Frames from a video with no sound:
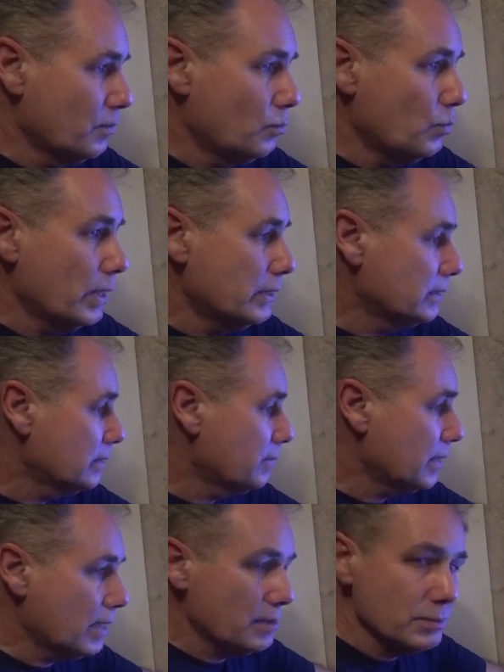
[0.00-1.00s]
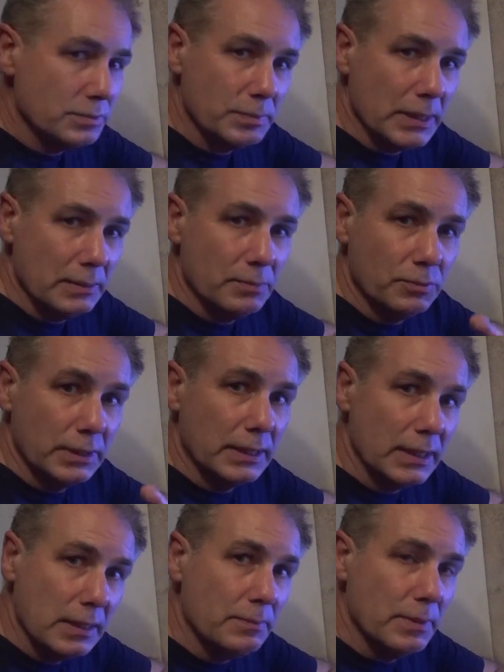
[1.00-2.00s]
when some of those people, the
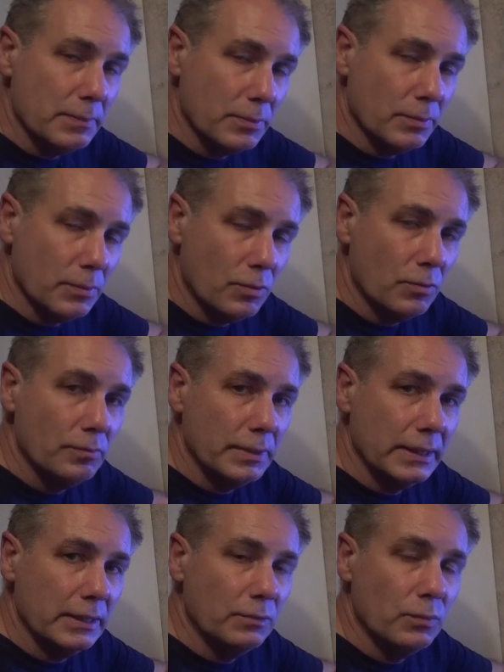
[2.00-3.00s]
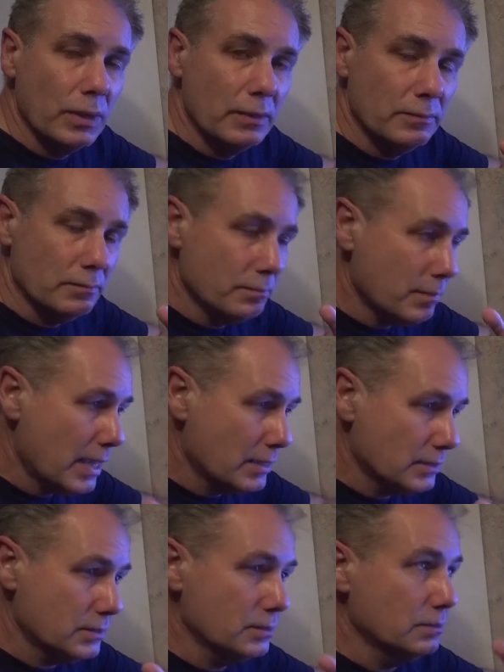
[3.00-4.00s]
key people at Hornby, went
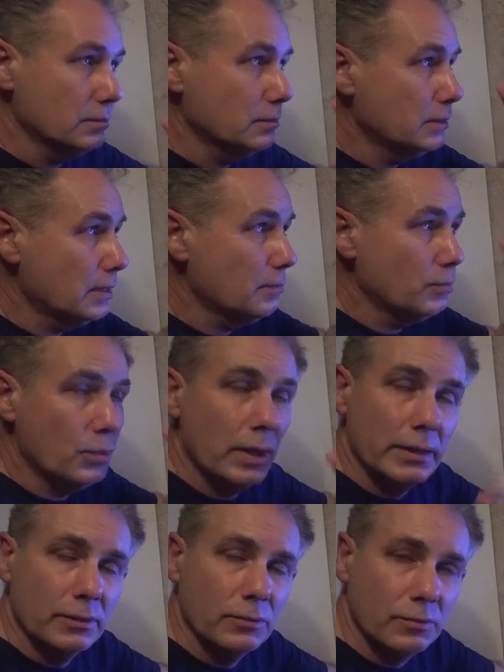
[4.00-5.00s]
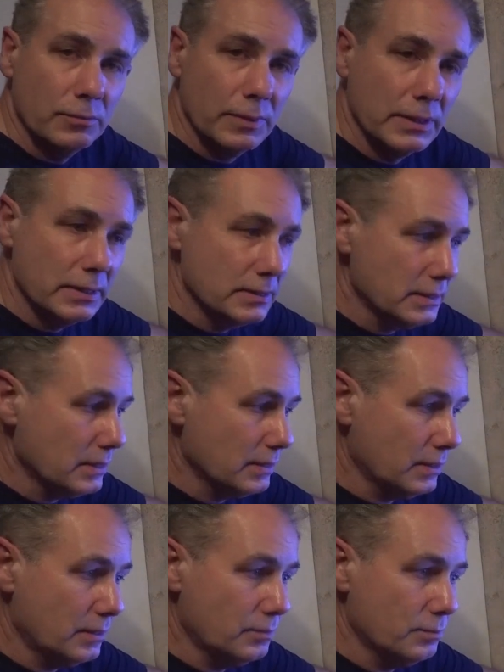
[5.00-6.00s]
back to the number 1 at Hornby and said, I
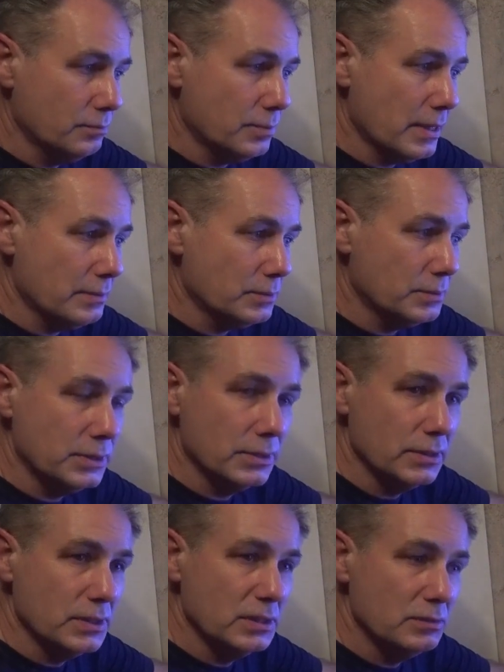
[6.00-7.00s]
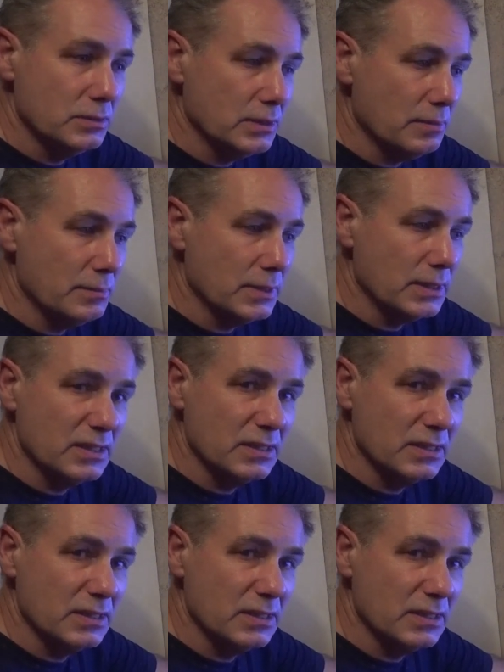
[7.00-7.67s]
think perhaps we should do something